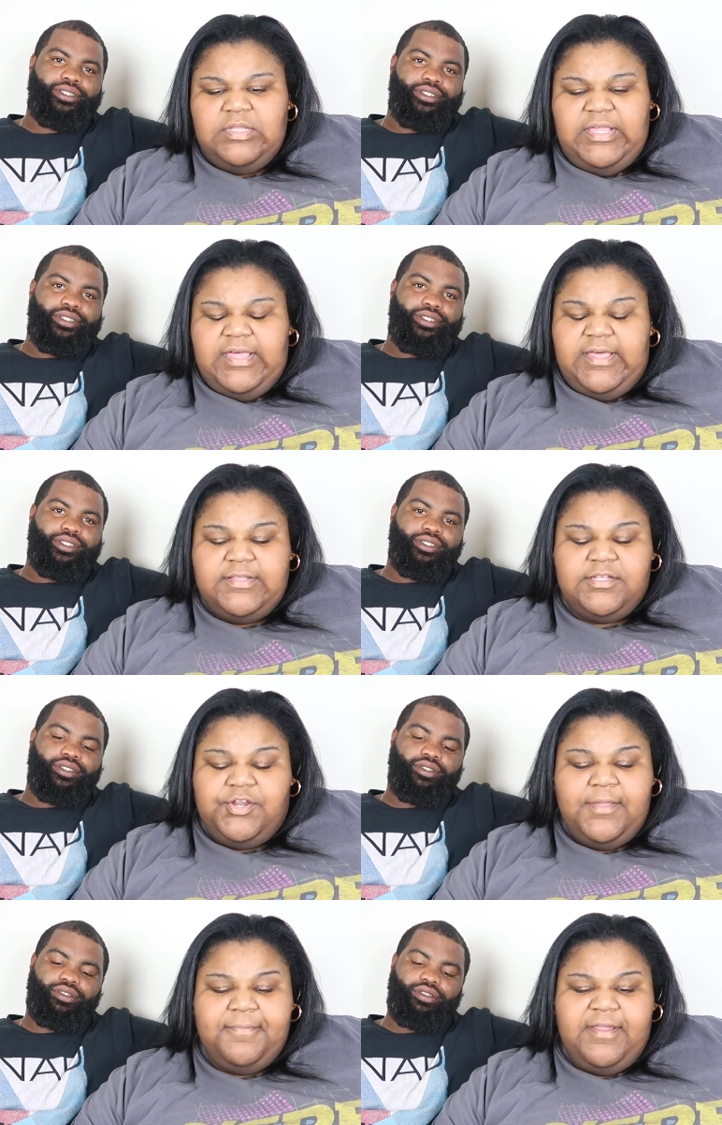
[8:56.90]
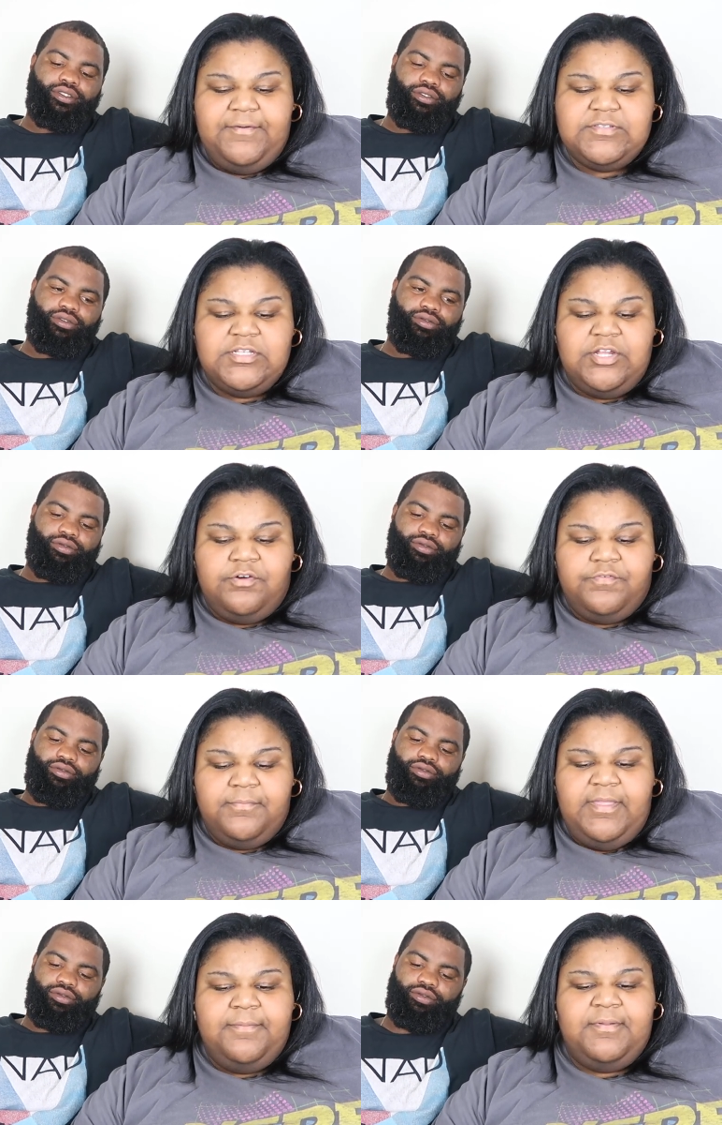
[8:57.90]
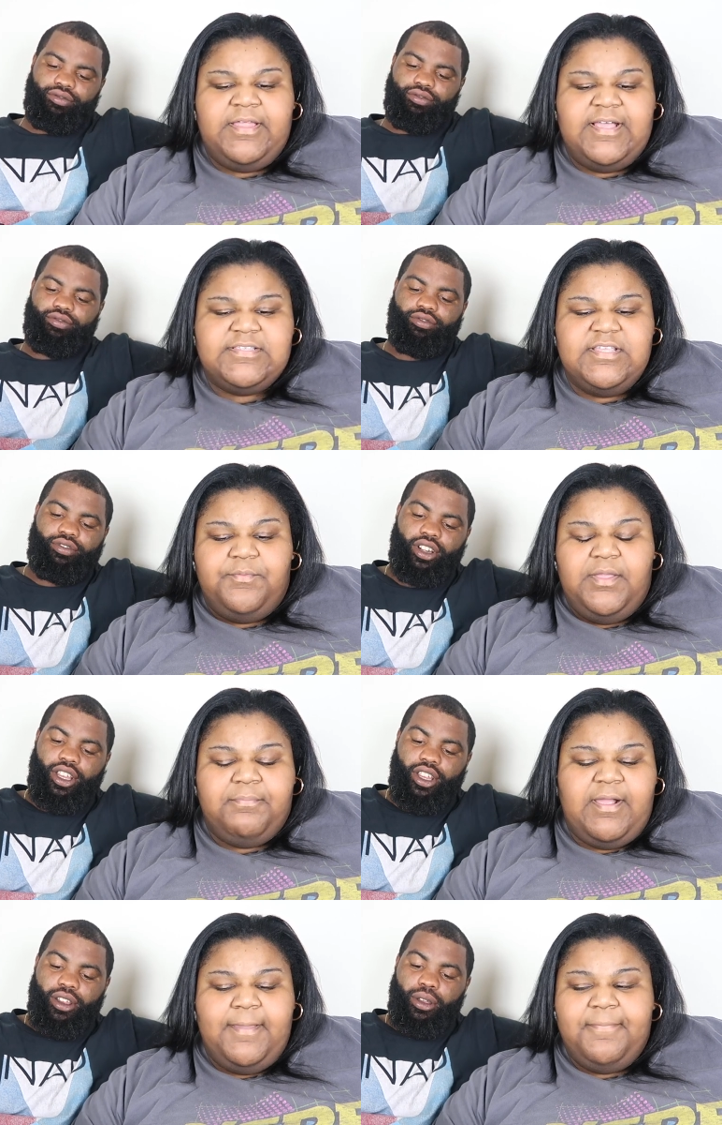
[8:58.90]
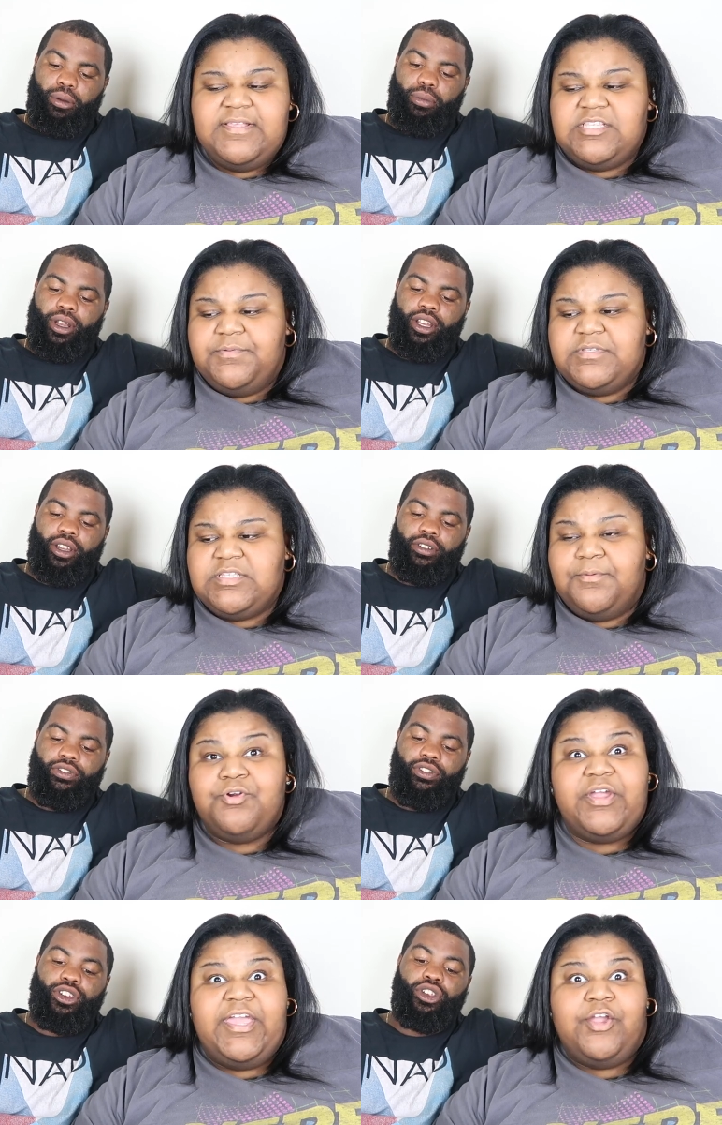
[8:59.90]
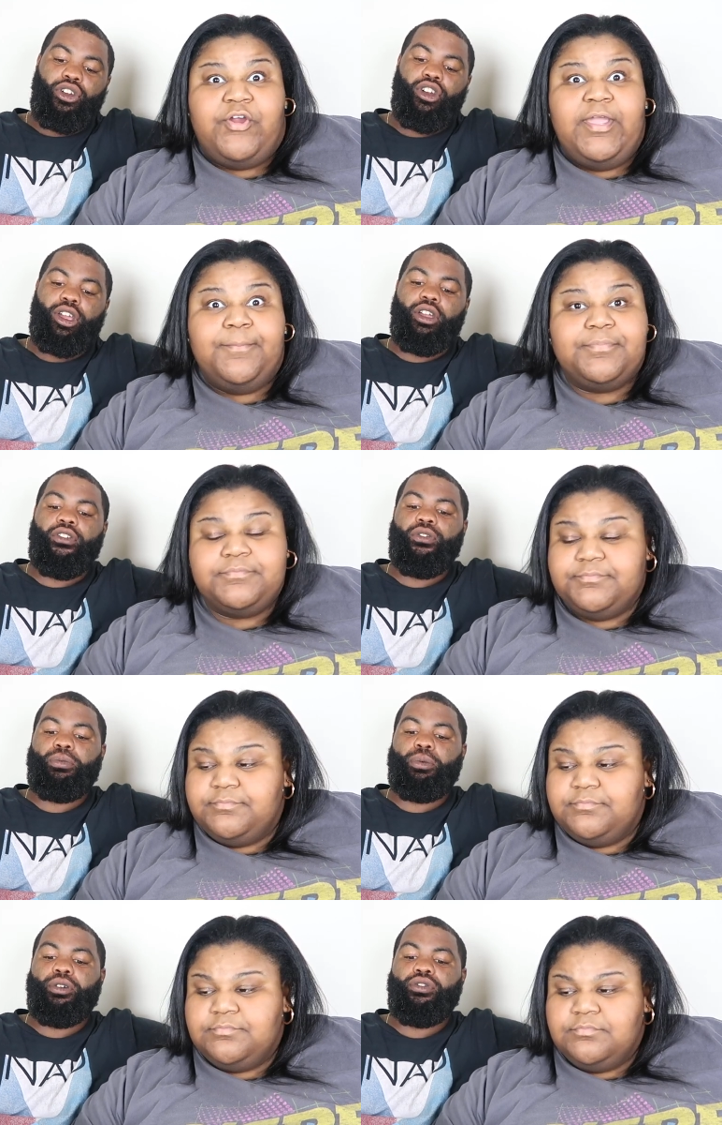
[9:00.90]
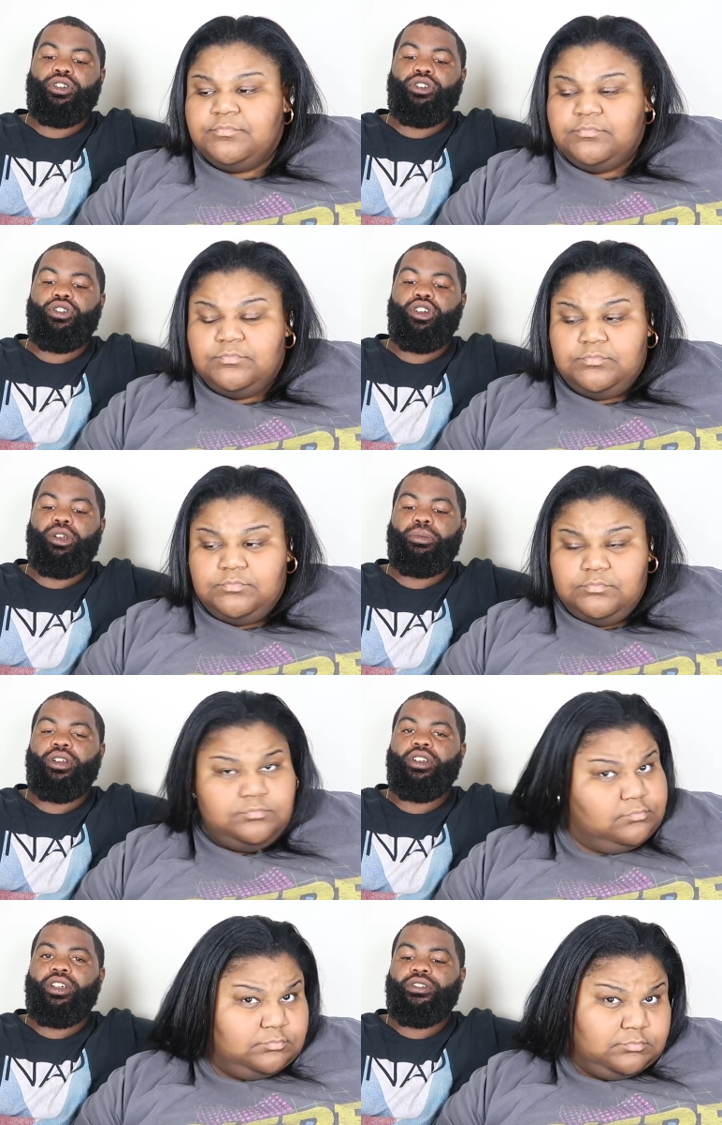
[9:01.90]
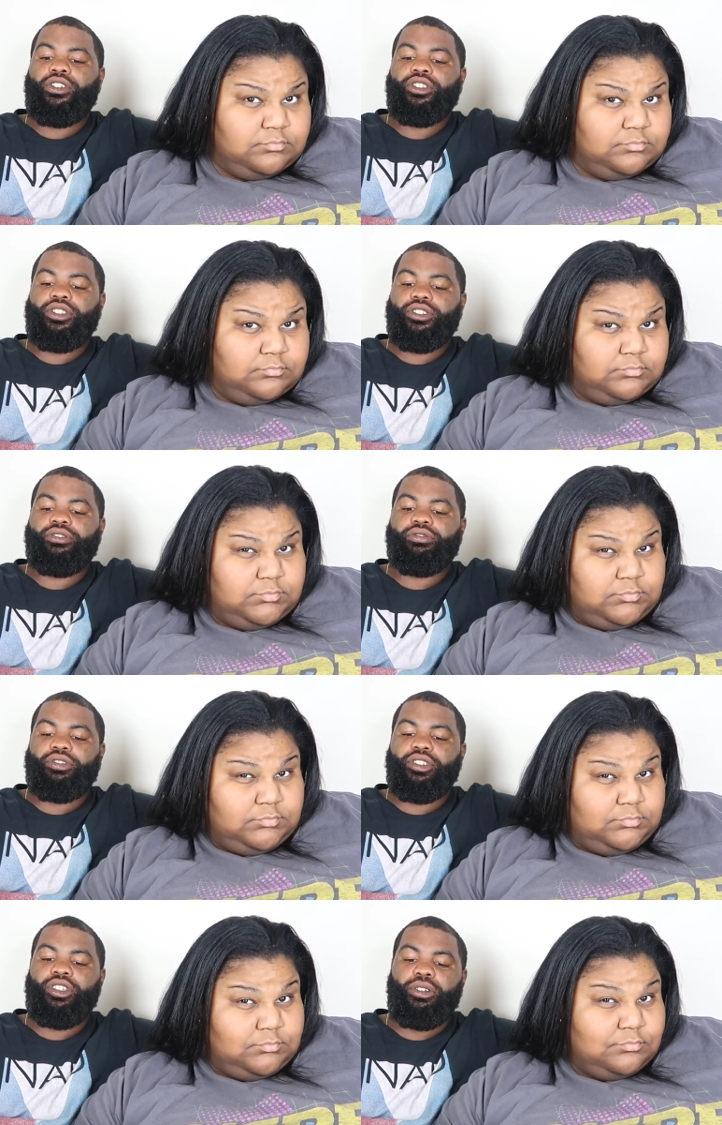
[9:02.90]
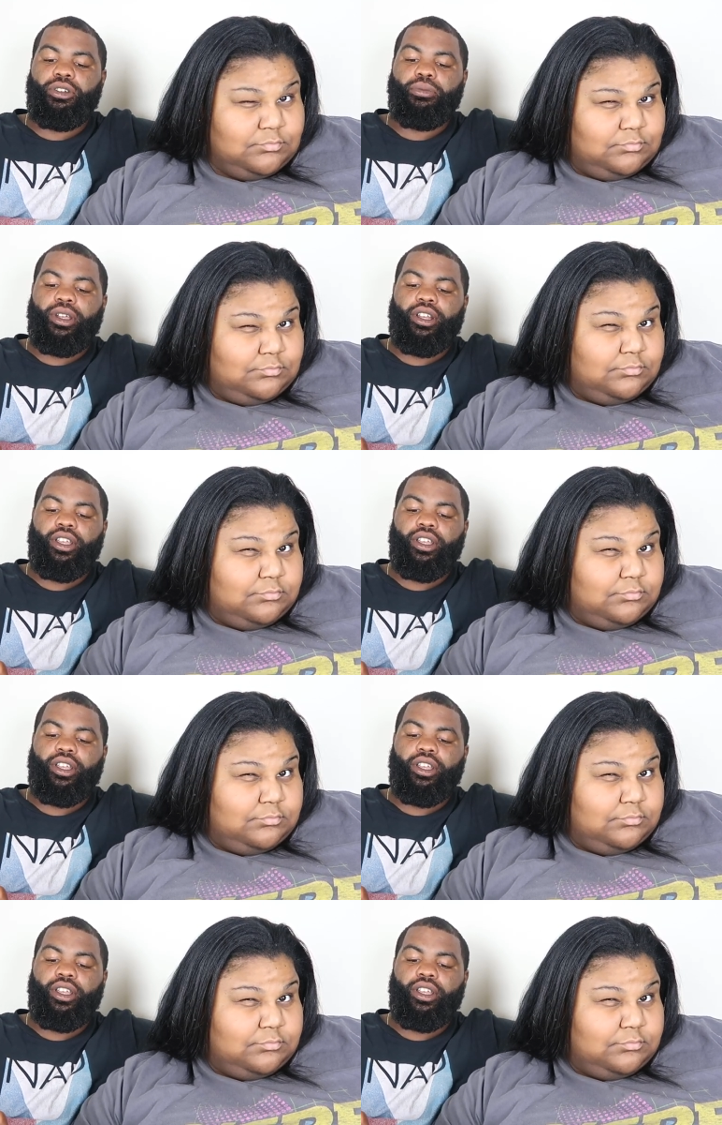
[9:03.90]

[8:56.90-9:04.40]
Speaker 1: Yeah, the cranberry was a no for me, but like I said, we could probably
Speaker 2: mix it but with some cranberry. For you, cran for you cranberry lovers, you, you might